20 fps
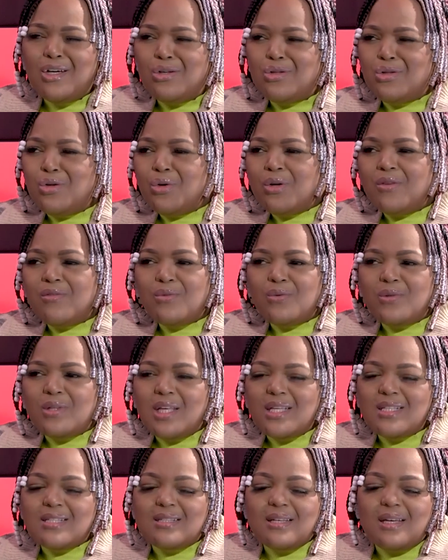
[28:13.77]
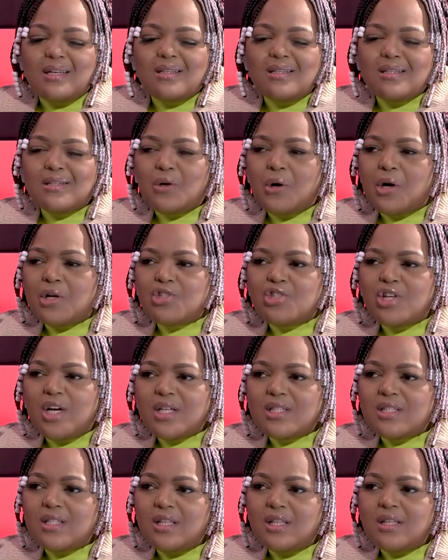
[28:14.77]
No, even when they send
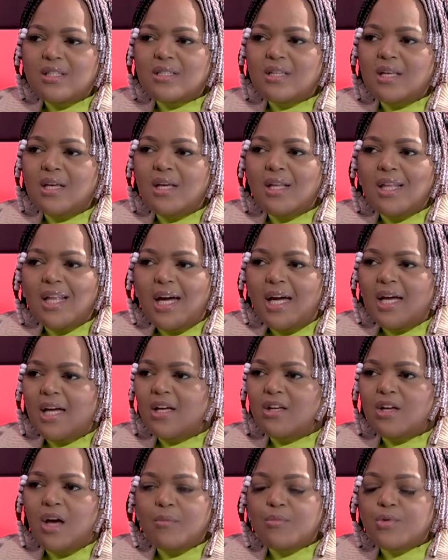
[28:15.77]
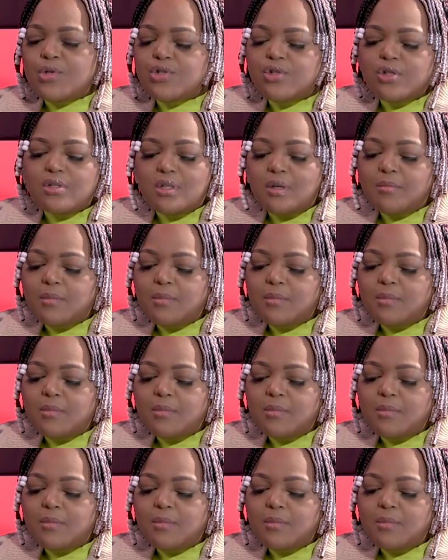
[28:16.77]
contracts and they're saying like I'm restricted,